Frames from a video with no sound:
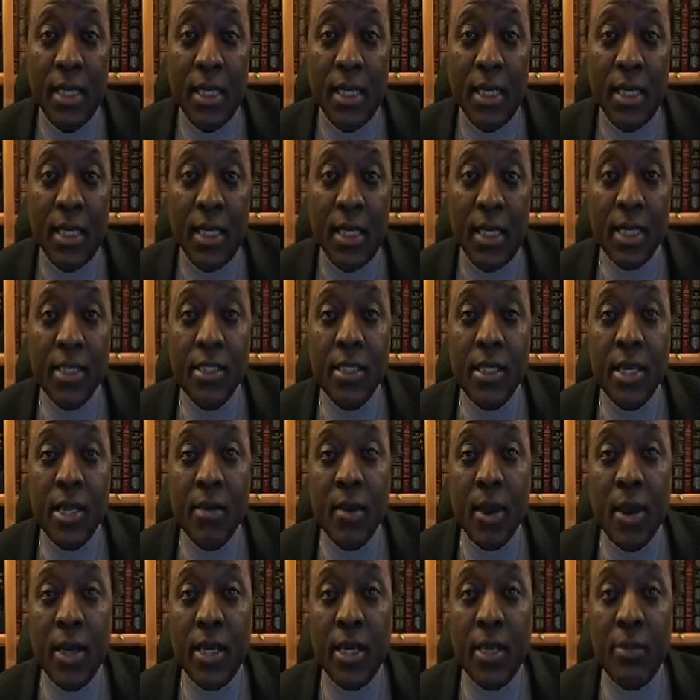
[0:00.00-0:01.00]
Unless the
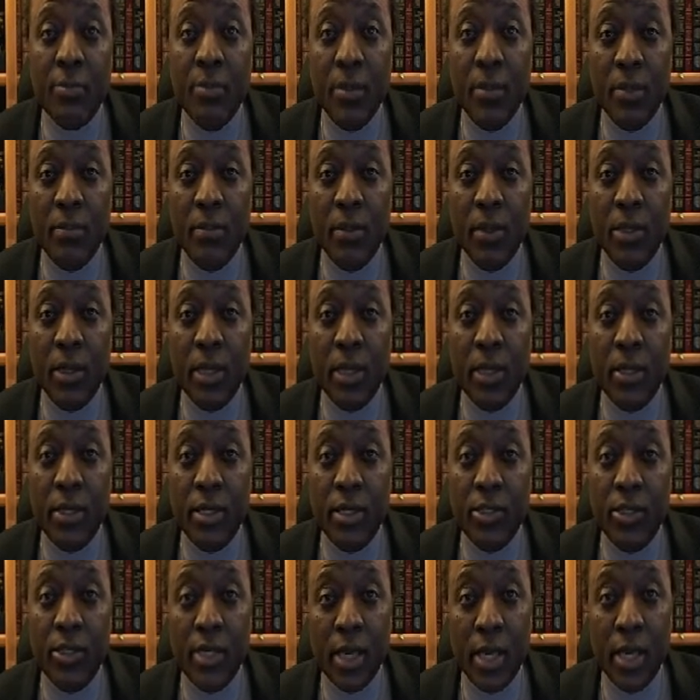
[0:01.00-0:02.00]
American people
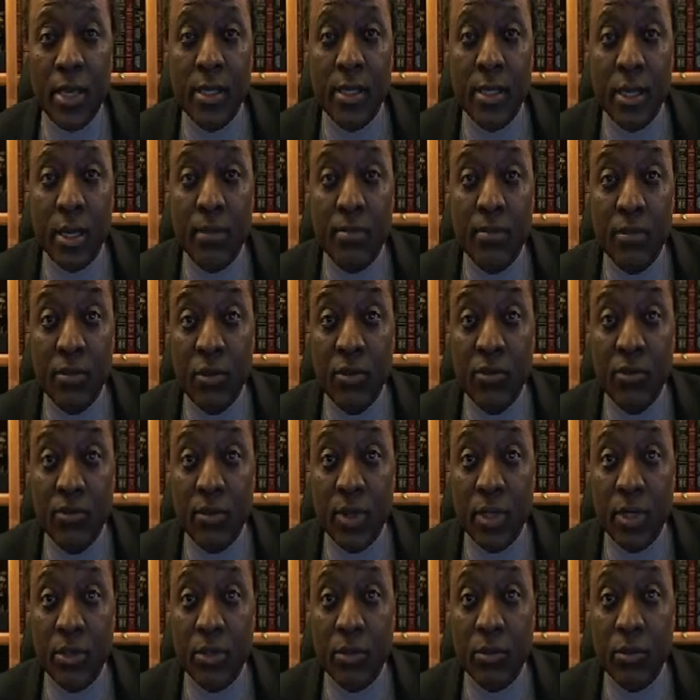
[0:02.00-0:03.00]
initiate a
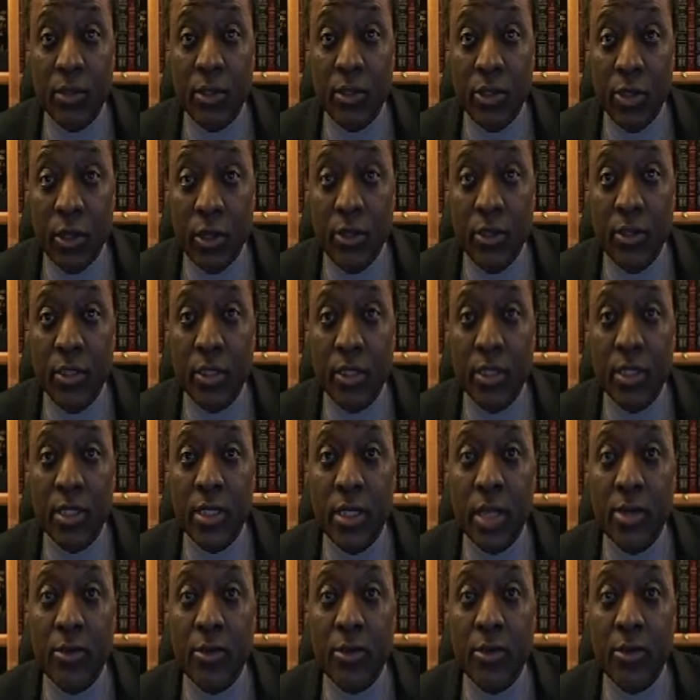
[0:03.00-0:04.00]
movement to return to this
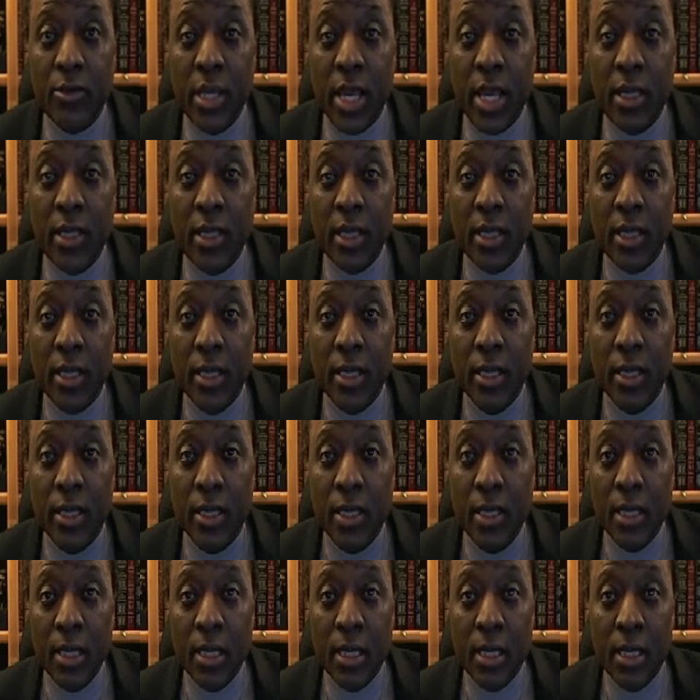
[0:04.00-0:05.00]
understanding,
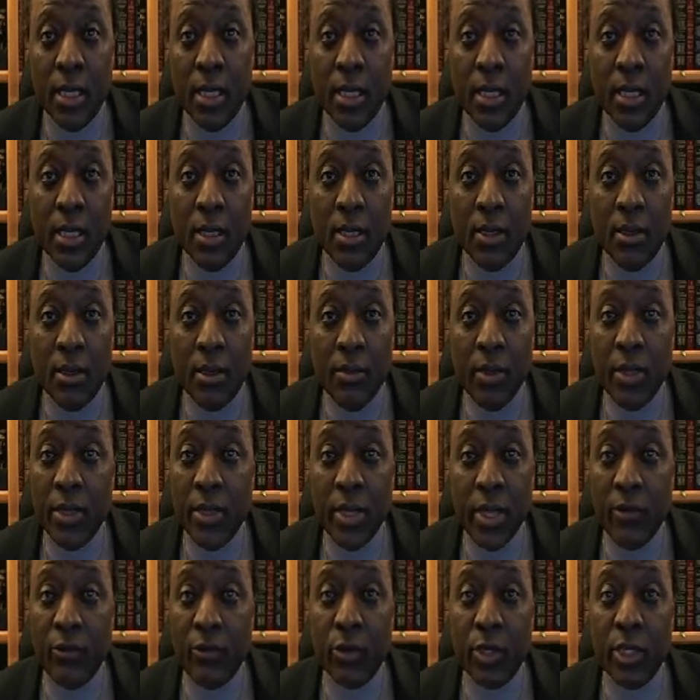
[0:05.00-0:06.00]
we'll
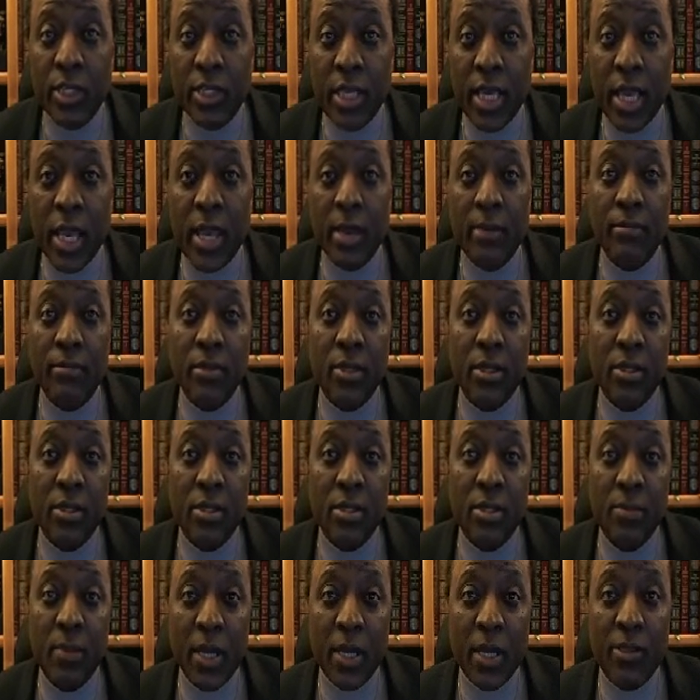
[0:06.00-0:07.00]
never escape the
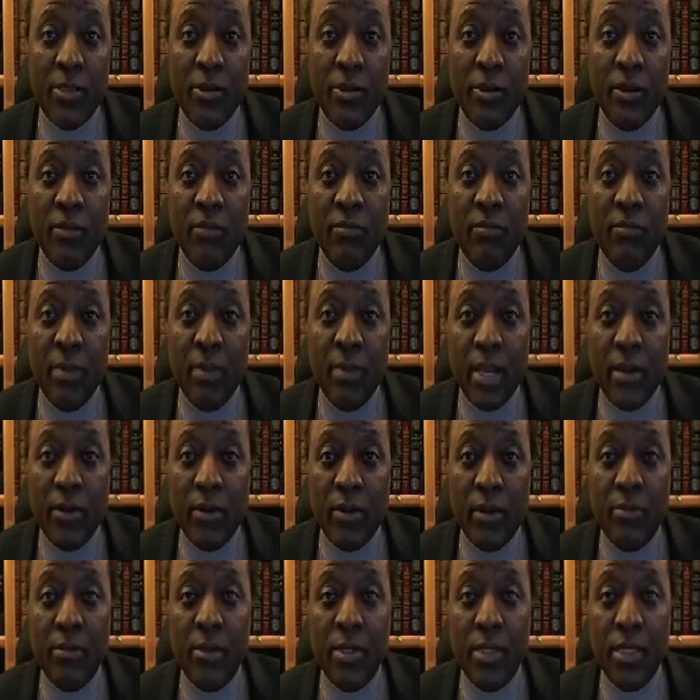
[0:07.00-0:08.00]
specter of
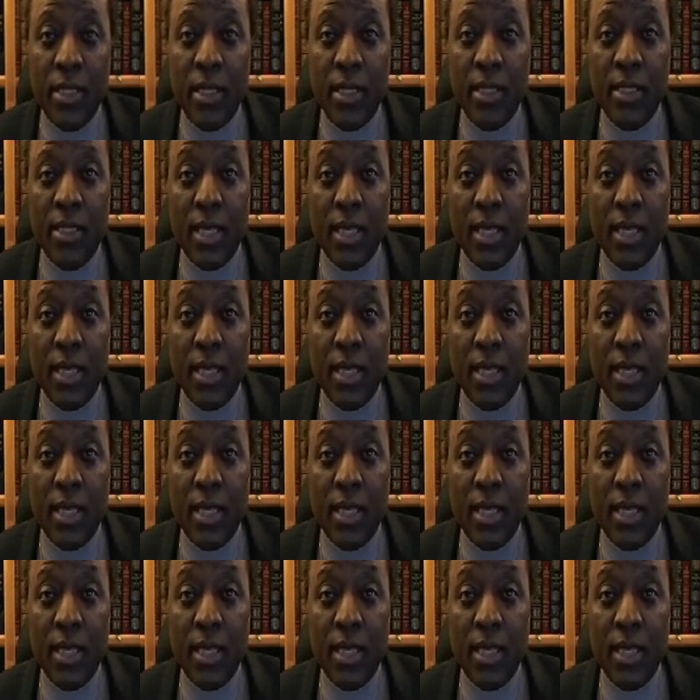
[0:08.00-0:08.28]
bankruptcy and